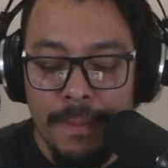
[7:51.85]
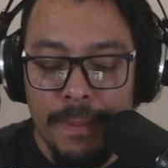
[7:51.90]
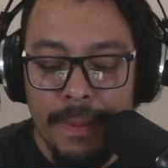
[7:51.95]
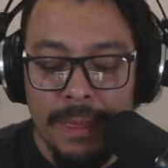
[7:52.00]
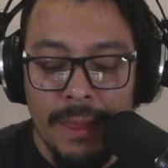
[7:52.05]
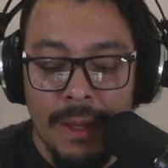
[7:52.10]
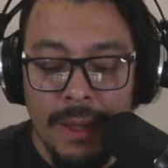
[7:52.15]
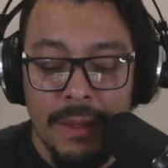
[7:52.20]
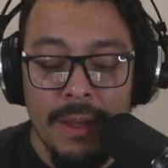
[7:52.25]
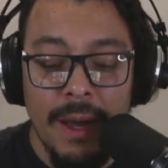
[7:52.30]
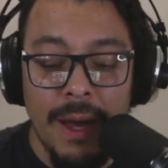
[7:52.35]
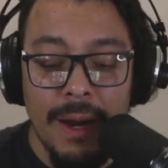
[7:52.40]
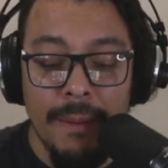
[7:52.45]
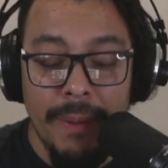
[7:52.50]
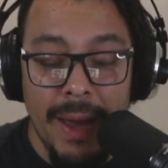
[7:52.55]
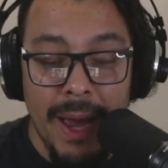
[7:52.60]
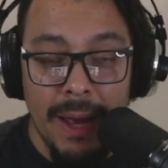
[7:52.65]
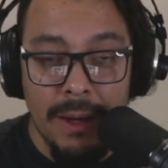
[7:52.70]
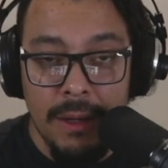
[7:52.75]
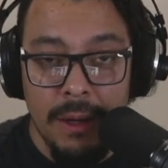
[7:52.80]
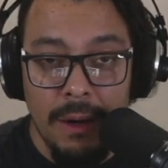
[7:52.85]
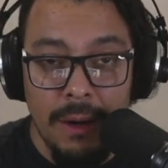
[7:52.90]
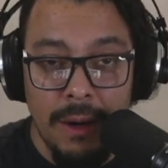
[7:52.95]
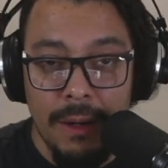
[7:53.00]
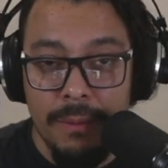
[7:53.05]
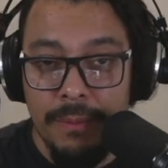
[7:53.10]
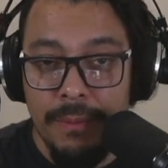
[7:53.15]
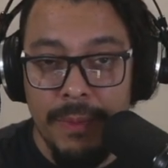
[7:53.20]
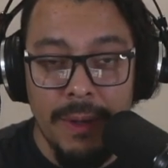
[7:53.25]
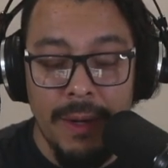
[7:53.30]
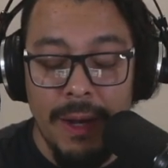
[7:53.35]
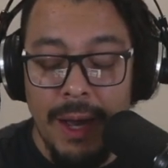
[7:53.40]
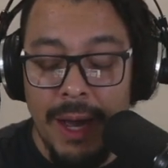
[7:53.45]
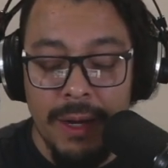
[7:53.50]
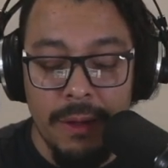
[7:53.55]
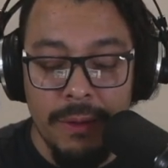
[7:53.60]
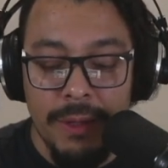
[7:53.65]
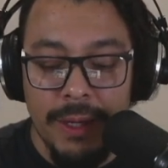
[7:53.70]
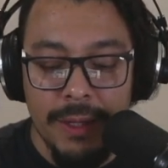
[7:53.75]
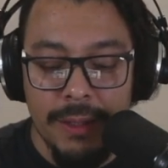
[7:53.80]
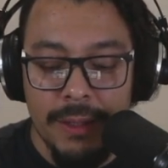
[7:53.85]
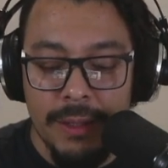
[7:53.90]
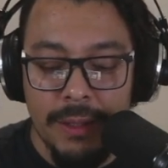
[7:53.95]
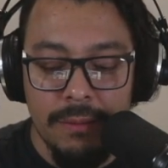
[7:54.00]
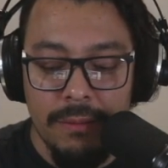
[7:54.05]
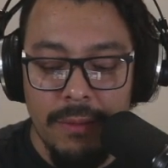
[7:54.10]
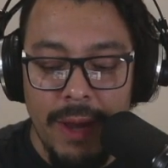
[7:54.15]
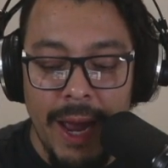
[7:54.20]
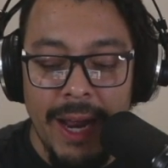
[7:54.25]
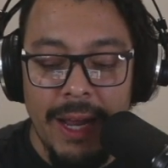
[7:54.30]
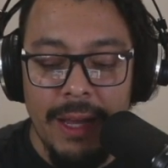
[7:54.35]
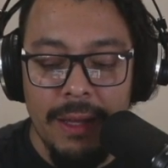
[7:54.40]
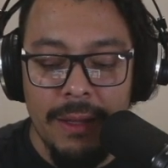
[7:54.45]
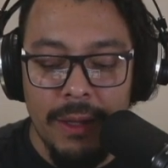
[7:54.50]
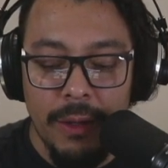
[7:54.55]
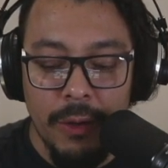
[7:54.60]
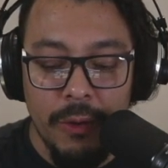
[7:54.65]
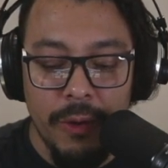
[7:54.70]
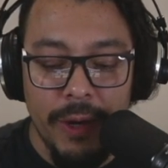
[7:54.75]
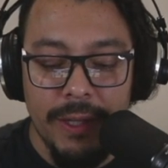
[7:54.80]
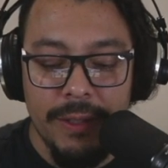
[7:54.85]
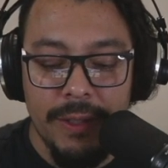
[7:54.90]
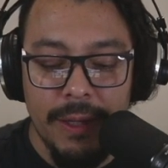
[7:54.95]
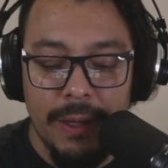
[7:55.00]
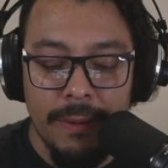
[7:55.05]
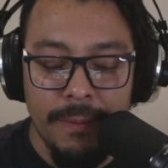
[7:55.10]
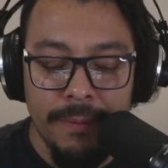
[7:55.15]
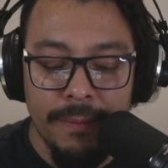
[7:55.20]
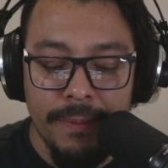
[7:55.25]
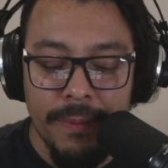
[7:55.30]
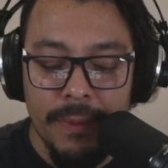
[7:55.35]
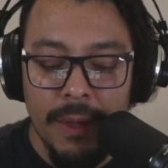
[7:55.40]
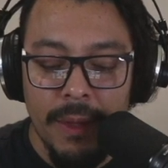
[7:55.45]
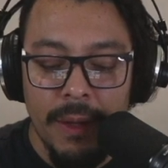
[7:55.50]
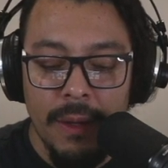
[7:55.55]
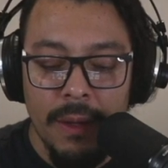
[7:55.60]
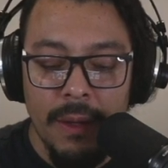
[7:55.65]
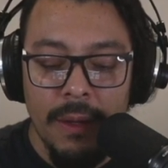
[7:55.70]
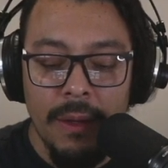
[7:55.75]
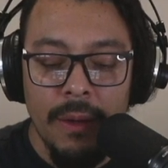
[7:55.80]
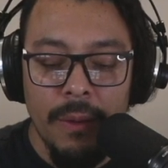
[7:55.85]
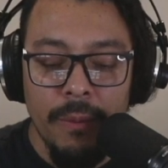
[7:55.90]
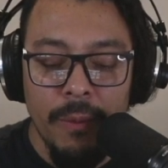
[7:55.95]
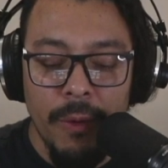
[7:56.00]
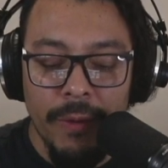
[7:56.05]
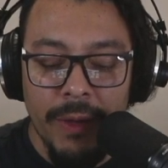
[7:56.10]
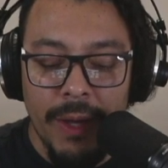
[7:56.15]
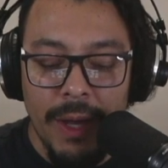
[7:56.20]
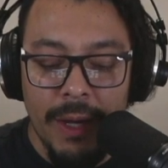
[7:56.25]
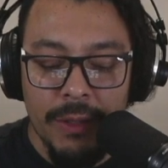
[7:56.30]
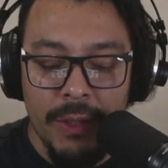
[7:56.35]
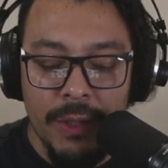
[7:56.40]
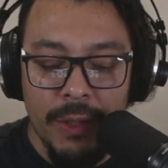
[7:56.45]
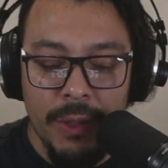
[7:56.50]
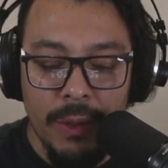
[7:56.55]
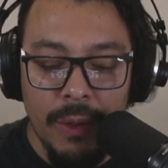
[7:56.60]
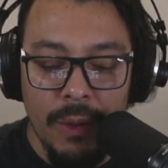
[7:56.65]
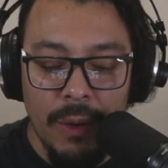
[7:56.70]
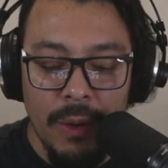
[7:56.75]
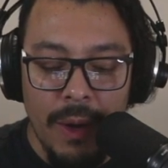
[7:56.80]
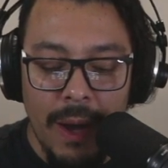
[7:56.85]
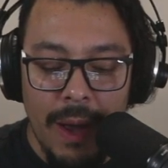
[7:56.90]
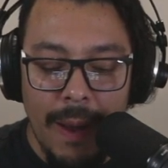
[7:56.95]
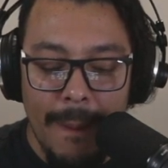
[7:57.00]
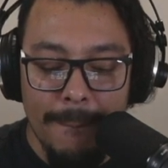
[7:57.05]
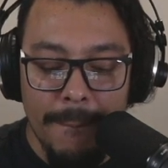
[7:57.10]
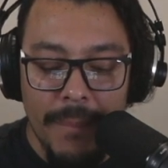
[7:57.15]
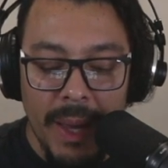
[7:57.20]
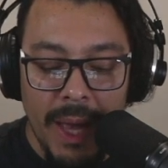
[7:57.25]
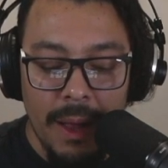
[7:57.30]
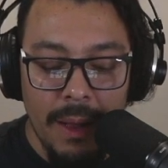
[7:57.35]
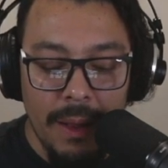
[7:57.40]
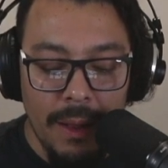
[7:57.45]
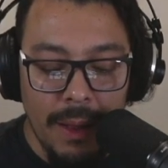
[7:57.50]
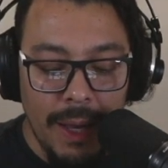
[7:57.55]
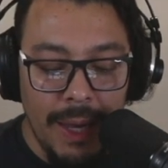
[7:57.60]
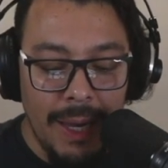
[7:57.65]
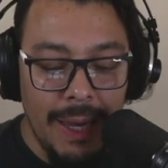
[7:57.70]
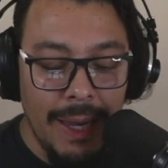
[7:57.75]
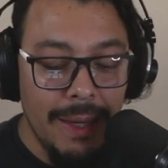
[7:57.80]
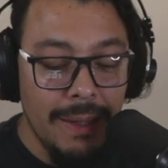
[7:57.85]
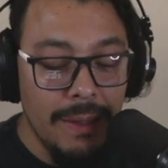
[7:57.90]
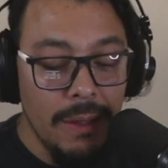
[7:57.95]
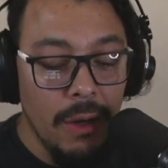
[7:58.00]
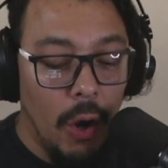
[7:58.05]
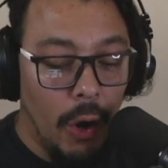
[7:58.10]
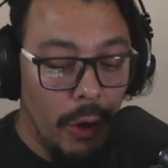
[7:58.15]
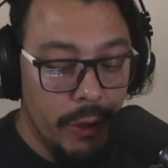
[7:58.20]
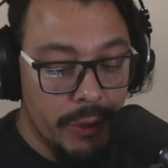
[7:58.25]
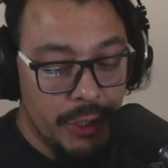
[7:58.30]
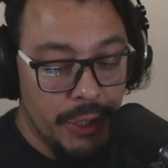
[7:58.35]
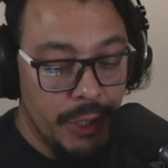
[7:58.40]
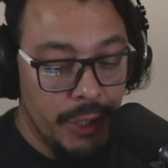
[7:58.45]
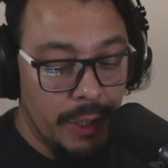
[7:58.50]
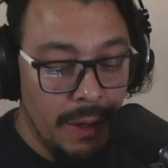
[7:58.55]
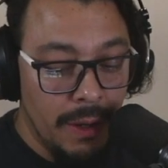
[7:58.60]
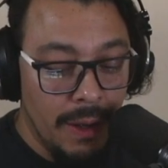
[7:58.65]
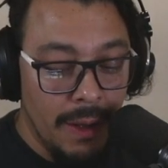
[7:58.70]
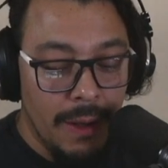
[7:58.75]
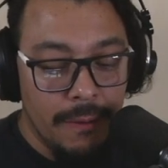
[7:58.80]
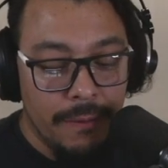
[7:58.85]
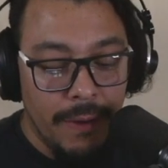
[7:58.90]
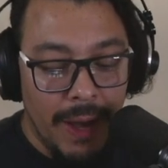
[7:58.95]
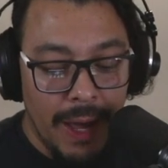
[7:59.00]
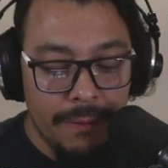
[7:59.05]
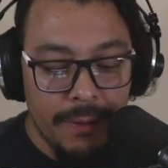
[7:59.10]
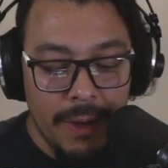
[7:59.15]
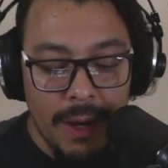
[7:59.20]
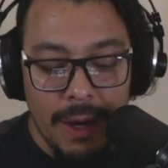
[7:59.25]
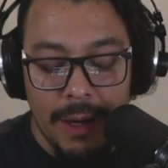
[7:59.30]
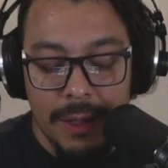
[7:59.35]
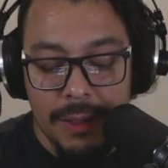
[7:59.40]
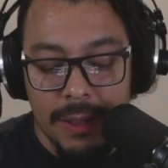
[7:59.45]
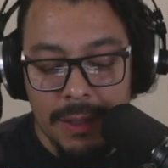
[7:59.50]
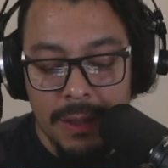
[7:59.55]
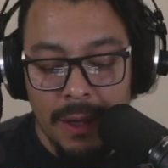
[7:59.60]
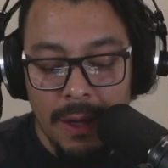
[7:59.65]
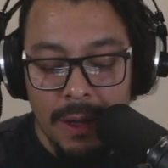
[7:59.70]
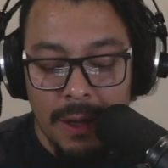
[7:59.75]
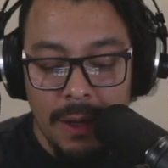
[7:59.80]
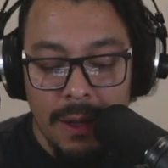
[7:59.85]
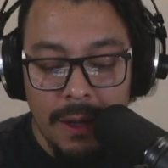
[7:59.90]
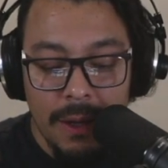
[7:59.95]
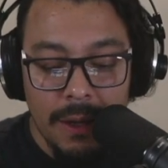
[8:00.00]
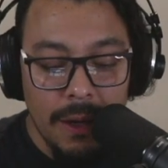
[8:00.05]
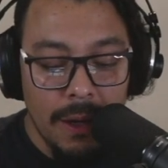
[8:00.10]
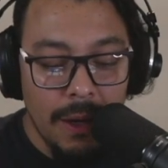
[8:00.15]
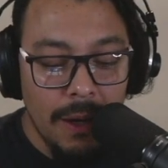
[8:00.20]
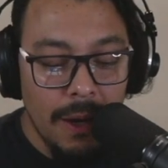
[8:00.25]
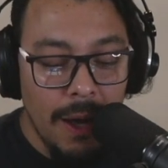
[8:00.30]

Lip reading: Not a bad card, but I don't think it's anything crazy. Moving on to Bell, Hidden Archer, 5 costs, not